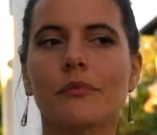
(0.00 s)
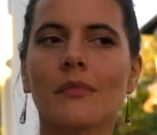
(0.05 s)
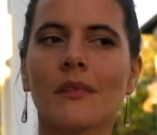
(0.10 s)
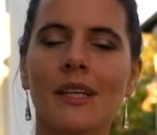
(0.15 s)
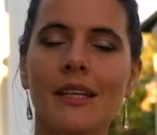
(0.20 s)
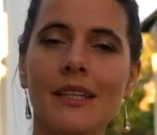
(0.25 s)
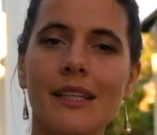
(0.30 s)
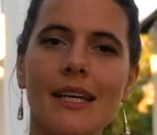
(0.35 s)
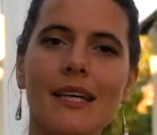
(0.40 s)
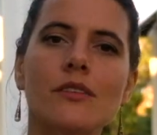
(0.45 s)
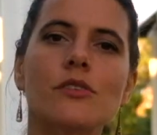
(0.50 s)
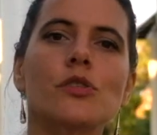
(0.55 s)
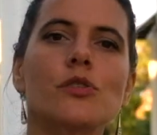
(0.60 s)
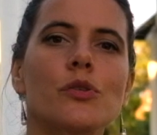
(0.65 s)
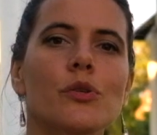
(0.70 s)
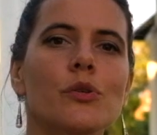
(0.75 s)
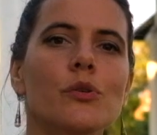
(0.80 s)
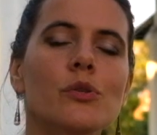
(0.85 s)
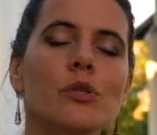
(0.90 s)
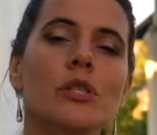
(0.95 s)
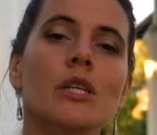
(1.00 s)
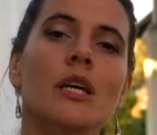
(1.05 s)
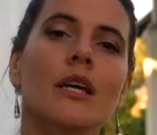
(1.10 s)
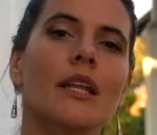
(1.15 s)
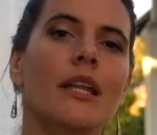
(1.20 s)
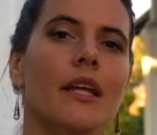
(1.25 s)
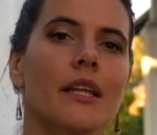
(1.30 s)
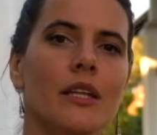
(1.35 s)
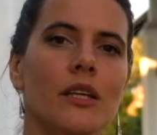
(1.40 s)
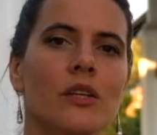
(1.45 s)
And that shows
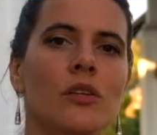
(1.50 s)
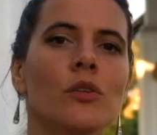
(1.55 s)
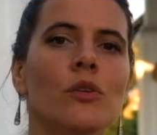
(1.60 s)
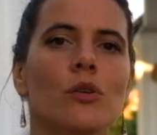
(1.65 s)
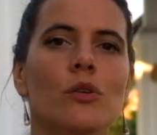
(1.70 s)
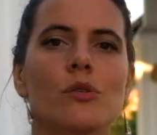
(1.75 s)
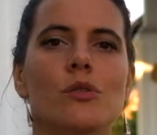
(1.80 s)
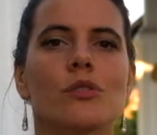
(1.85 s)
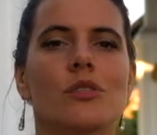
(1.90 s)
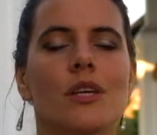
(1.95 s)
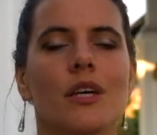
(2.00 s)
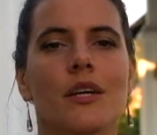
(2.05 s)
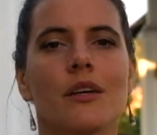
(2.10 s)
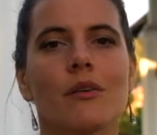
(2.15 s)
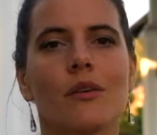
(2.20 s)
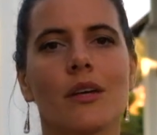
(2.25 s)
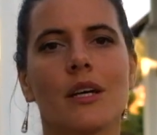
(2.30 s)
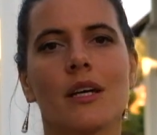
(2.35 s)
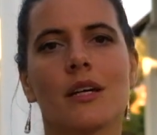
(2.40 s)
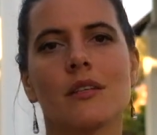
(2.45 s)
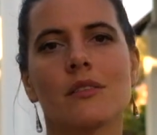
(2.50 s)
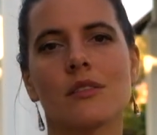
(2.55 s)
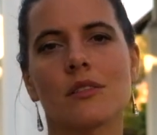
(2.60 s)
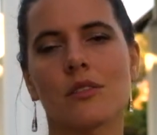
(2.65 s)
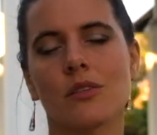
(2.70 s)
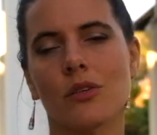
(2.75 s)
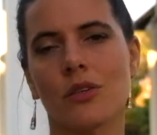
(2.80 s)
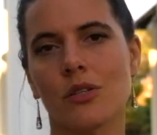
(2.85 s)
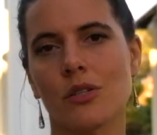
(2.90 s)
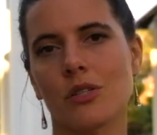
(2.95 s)
that in those areas,
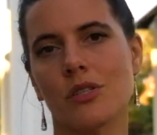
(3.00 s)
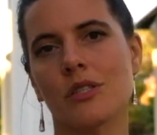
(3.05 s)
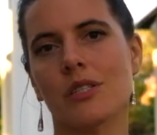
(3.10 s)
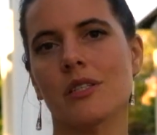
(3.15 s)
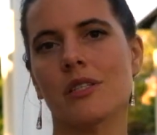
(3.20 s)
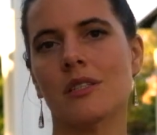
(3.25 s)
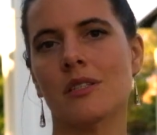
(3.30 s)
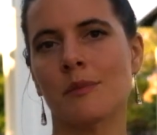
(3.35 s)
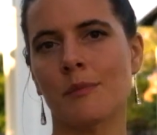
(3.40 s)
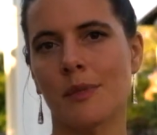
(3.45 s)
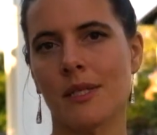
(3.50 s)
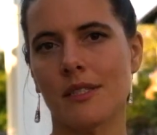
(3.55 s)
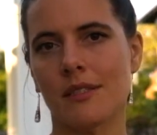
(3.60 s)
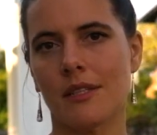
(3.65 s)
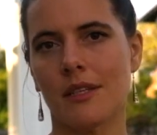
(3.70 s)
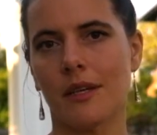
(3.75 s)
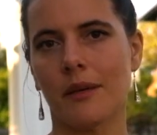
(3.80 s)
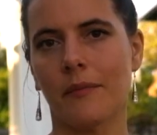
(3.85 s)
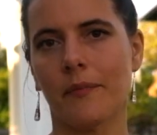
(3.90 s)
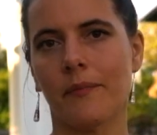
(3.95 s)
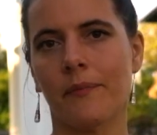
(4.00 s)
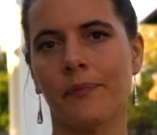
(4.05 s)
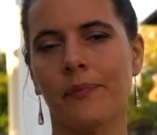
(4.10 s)
consciousness is missing.